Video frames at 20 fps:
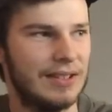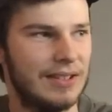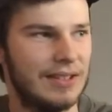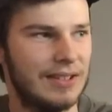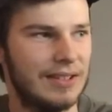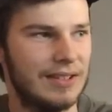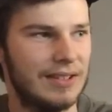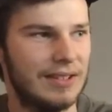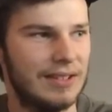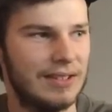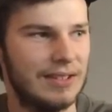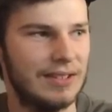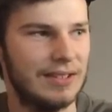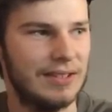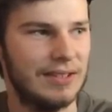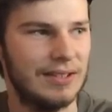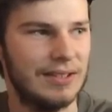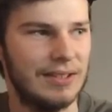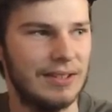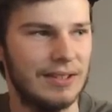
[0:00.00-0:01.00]

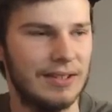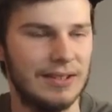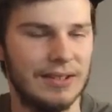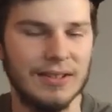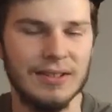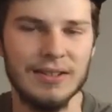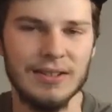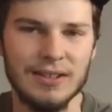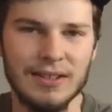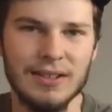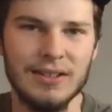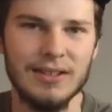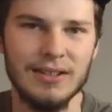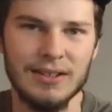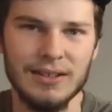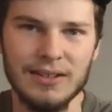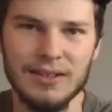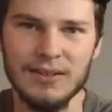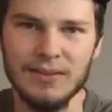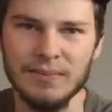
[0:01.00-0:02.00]

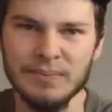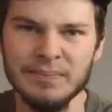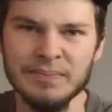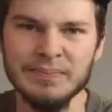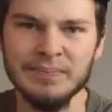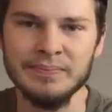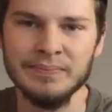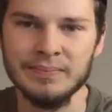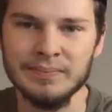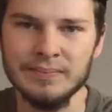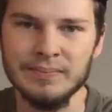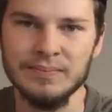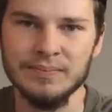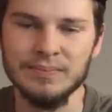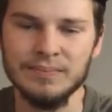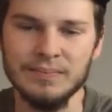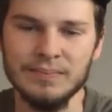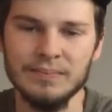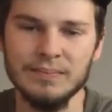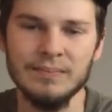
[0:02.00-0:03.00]

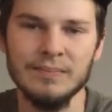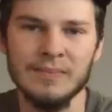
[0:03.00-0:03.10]
(silent)